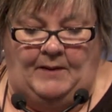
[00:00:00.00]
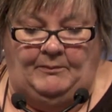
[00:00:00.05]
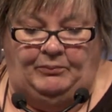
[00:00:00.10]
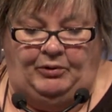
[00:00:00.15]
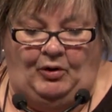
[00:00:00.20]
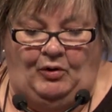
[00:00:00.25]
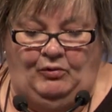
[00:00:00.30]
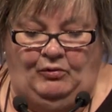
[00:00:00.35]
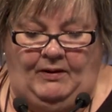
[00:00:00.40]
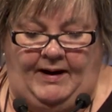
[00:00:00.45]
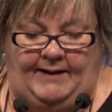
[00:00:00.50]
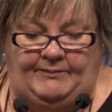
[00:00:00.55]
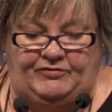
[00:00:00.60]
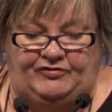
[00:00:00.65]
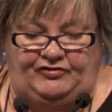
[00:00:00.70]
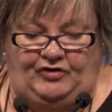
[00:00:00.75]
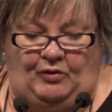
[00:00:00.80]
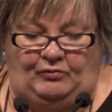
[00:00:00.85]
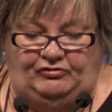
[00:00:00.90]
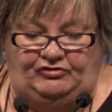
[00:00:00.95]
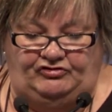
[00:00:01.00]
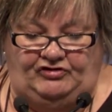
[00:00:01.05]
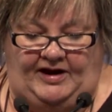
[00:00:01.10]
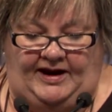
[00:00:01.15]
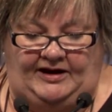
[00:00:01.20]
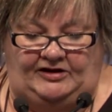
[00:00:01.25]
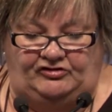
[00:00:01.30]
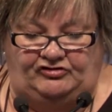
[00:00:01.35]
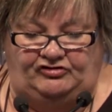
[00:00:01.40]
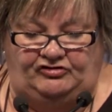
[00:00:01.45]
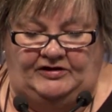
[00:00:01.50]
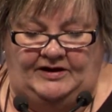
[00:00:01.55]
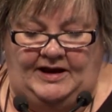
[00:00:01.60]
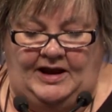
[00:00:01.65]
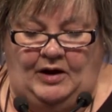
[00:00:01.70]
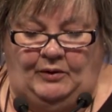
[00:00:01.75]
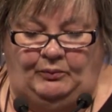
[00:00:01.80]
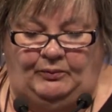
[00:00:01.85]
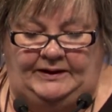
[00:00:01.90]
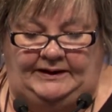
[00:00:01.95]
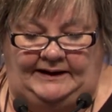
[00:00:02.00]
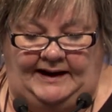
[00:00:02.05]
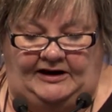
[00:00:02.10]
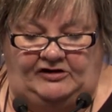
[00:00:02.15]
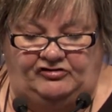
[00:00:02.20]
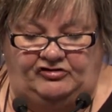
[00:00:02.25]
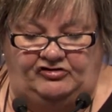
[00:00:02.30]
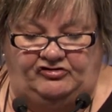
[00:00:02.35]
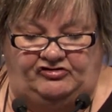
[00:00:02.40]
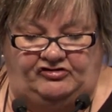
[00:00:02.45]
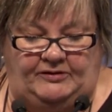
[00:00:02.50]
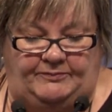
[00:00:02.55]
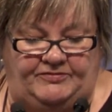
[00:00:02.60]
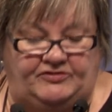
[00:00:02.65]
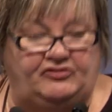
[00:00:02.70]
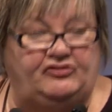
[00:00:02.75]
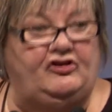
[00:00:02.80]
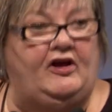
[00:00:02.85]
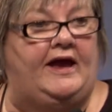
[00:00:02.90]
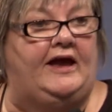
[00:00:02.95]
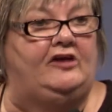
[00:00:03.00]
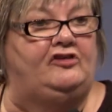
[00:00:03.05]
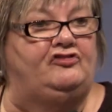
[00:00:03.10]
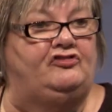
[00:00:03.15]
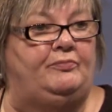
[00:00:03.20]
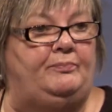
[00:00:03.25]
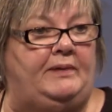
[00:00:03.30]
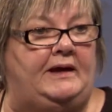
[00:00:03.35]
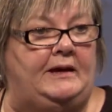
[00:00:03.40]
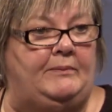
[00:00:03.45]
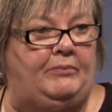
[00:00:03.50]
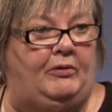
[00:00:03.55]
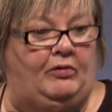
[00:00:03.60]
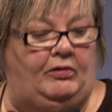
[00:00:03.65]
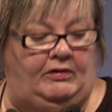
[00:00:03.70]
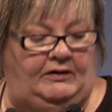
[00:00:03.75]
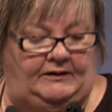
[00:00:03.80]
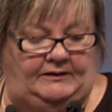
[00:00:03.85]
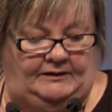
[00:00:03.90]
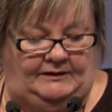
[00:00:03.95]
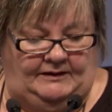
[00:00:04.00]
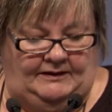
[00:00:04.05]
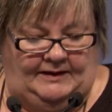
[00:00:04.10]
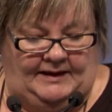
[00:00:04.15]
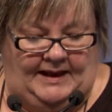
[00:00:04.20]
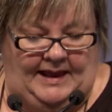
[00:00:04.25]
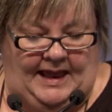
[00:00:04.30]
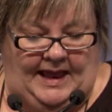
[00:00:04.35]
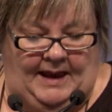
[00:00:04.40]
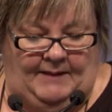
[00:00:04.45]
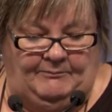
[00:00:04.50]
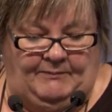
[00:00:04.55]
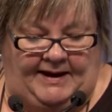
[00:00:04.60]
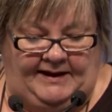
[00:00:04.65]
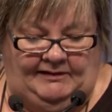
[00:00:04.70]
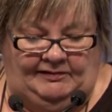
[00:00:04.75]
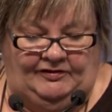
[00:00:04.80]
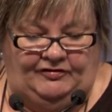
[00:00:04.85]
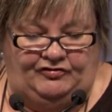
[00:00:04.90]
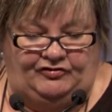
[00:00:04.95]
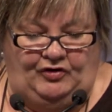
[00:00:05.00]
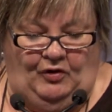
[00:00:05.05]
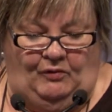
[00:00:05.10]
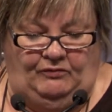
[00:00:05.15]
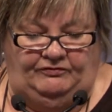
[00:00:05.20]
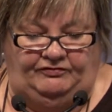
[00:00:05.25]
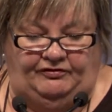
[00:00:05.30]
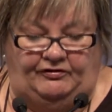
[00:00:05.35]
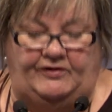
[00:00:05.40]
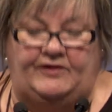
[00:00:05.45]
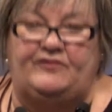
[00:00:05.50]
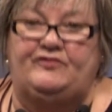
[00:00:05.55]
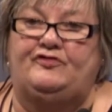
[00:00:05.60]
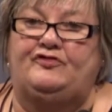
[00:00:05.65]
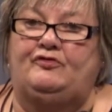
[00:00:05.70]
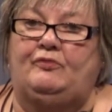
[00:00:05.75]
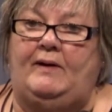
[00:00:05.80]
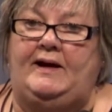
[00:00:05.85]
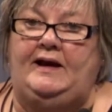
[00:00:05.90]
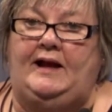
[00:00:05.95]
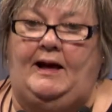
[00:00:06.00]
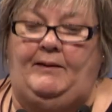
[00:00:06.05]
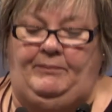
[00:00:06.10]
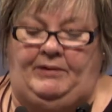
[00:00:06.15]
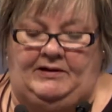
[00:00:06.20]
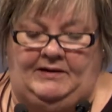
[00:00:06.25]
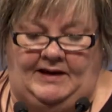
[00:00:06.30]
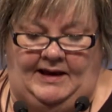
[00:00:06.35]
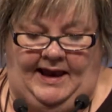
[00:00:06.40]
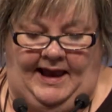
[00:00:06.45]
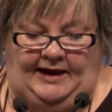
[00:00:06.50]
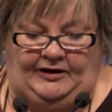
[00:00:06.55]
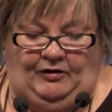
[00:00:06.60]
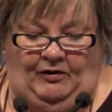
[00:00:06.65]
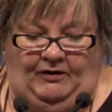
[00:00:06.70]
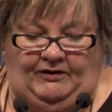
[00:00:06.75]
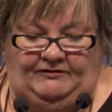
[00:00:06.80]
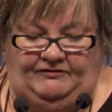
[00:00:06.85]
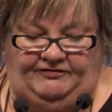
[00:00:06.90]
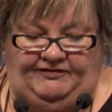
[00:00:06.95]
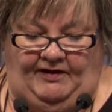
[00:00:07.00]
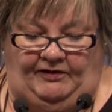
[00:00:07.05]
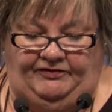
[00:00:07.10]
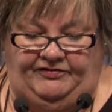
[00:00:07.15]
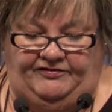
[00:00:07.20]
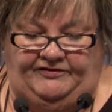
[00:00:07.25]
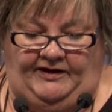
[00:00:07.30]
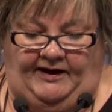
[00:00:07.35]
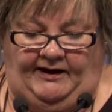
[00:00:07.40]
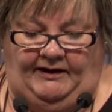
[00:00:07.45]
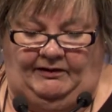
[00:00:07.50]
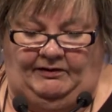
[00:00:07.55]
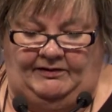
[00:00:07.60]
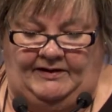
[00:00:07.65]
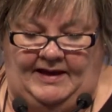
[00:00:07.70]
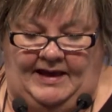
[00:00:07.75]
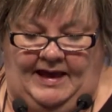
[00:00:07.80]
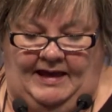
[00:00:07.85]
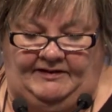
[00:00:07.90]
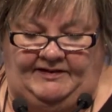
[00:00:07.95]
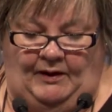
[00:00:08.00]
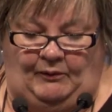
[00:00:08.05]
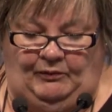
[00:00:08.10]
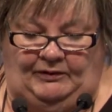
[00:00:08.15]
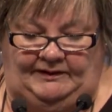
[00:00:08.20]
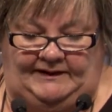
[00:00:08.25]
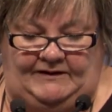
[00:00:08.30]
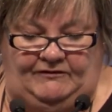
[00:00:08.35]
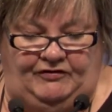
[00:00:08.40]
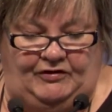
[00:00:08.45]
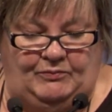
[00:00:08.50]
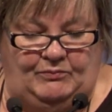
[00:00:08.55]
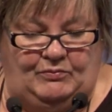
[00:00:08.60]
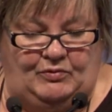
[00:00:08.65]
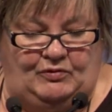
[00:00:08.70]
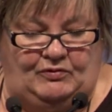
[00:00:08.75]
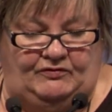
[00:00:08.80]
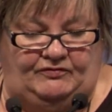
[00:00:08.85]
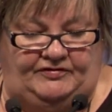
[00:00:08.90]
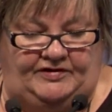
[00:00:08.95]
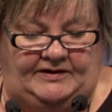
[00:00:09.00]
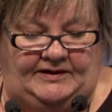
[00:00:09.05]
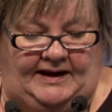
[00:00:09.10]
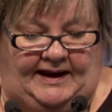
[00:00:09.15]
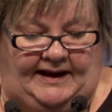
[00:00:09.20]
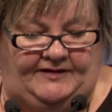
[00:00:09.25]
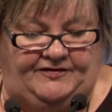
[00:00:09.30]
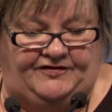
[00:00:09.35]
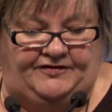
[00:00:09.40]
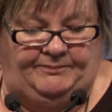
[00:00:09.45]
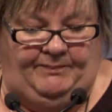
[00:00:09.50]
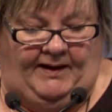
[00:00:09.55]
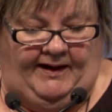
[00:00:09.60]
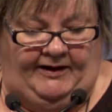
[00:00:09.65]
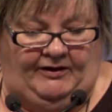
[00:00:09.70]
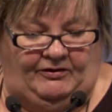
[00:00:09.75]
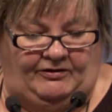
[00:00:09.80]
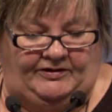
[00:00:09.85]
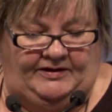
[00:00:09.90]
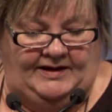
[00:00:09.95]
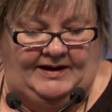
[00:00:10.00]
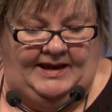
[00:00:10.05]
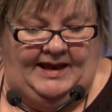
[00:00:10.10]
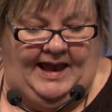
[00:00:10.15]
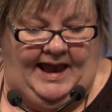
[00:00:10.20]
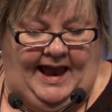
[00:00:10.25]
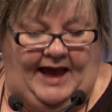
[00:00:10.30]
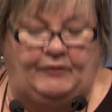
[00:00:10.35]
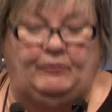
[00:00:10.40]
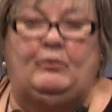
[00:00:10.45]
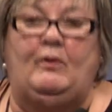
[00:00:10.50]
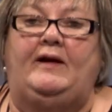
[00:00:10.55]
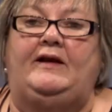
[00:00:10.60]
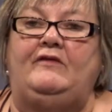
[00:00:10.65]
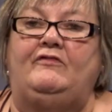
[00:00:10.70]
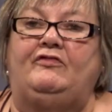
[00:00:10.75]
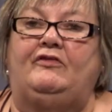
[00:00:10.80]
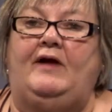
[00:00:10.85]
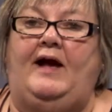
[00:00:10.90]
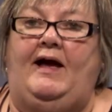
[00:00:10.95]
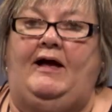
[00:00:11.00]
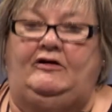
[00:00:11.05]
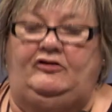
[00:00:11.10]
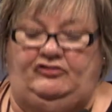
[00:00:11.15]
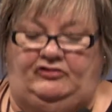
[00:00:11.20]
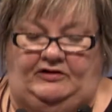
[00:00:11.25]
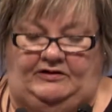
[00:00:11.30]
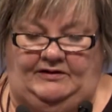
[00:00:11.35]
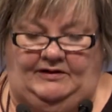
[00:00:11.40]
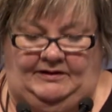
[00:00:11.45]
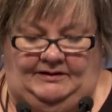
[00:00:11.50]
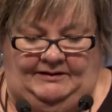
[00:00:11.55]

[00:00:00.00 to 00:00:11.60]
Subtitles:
Programs don't change, relationships change people. Michael is known for his straight-up and heartfelt style that will leave you moved, inspired, and ready for action.